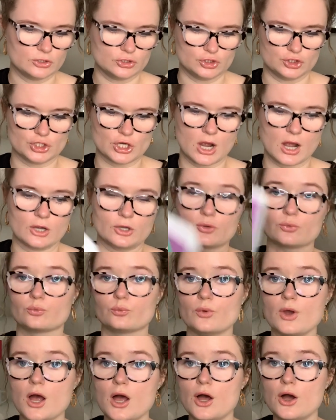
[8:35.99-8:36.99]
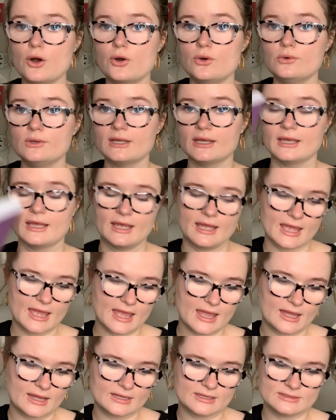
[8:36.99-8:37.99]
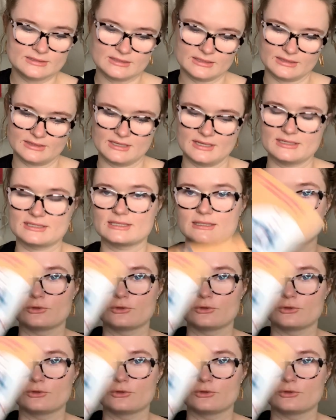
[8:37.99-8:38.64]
Jock Road, and this